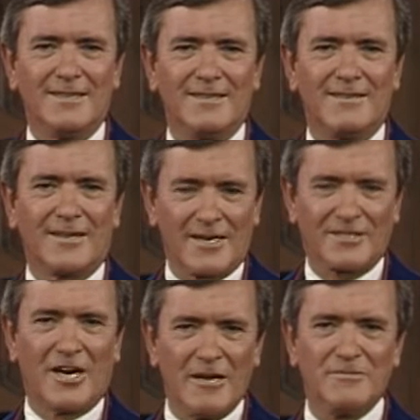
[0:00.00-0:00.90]
There are
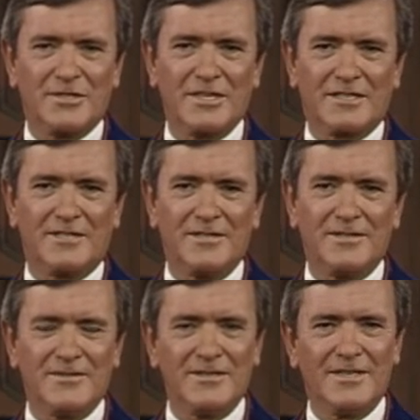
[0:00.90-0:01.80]
times that uh,
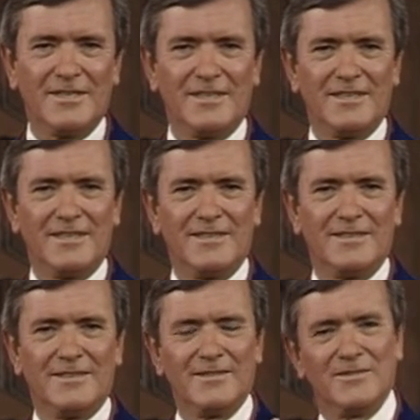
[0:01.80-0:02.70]

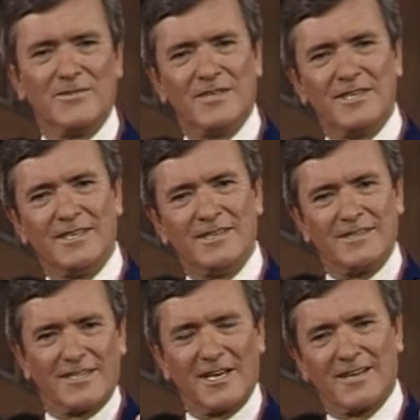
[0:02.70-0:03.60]
we
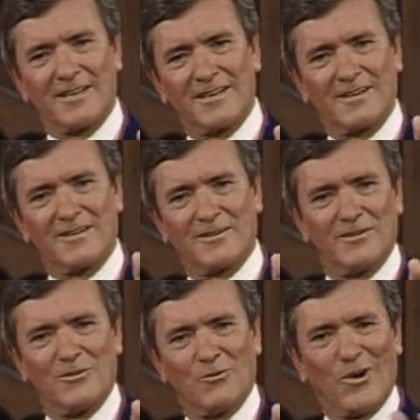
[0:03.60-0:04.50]
tell a
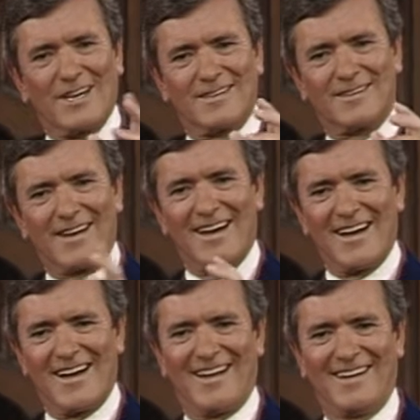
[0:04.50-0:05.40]
little white
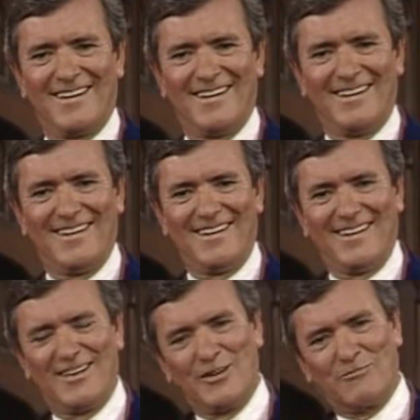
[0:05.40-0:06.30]
lie
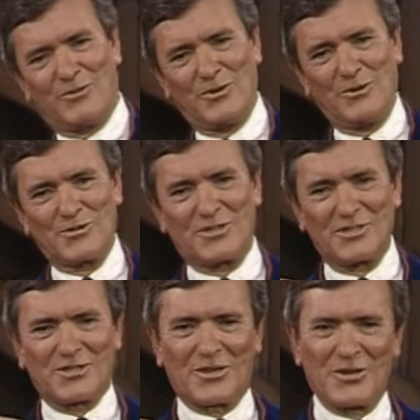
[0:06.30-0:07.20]
and it pulls
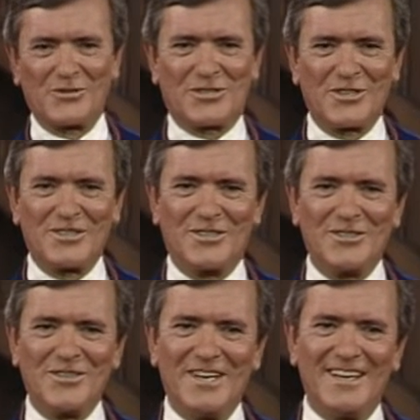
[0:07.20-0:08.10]
us closer
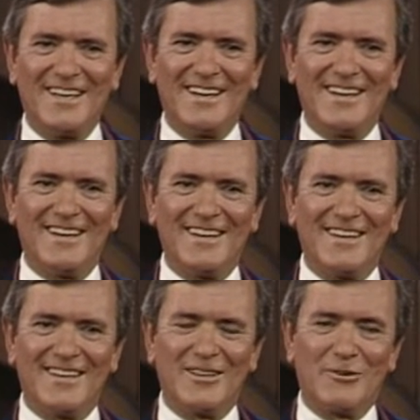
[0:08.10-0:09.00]
to
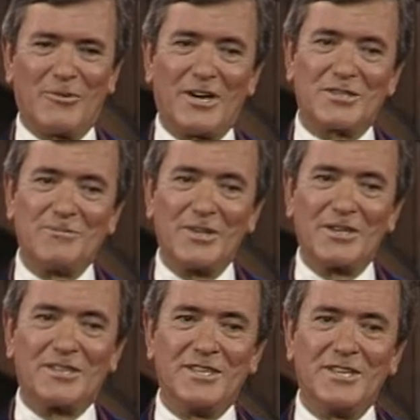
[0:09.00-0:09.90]
the
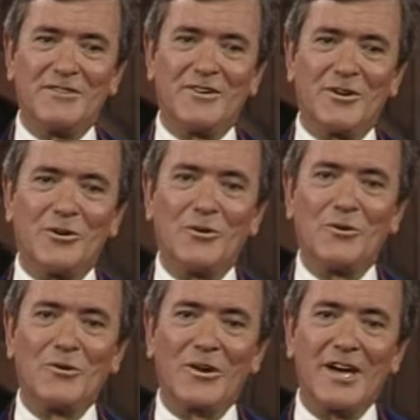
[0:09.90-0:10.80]
possibility of a
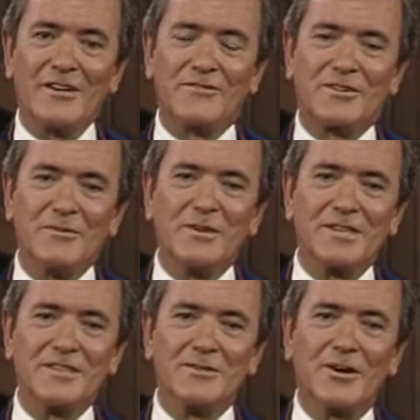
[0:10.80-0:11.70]
whole life
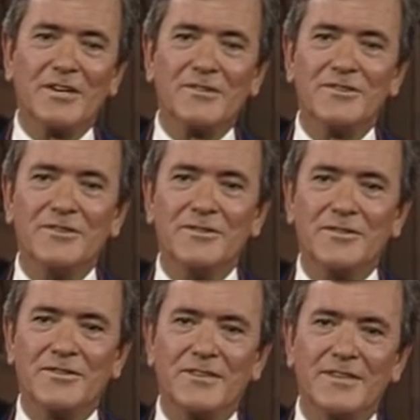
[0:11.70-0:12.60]
committed to untruth.